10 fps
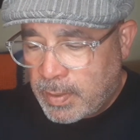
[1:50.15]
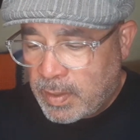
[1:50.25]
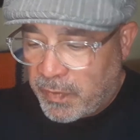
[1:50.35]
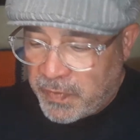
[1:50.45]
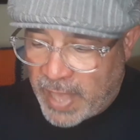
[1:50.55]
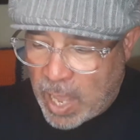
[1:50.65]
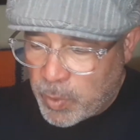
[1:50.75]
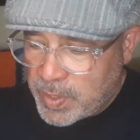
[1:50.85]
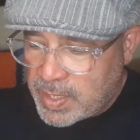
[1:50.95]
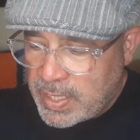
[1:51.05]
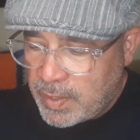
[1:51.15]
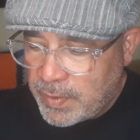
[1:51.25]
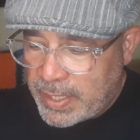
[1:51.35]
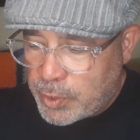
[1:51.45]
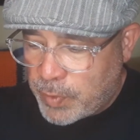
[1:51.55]
The flowers
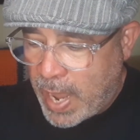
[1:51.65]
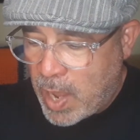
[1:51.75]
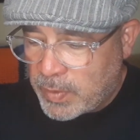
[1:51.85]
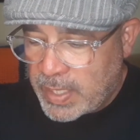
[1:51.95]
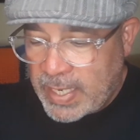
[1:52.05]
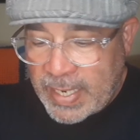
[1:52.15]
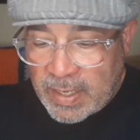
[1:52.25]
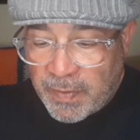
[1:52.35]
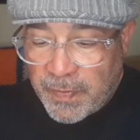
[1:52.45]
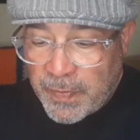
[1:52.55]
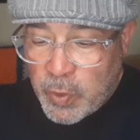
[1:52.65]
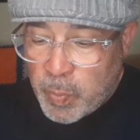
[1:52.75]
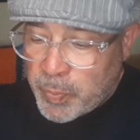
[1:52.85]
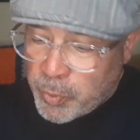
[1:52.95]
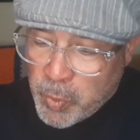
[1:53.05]
nearly drowned, and he had a
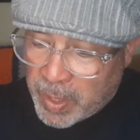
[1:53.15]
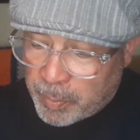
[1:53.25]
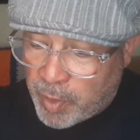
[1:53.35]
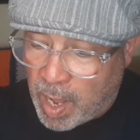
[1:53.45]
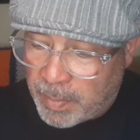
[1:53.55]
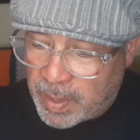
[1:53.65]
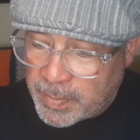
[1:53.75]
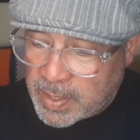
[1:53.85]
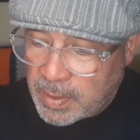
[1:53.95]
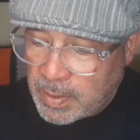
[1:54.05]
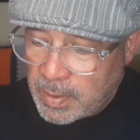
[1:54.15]
few pruning problems,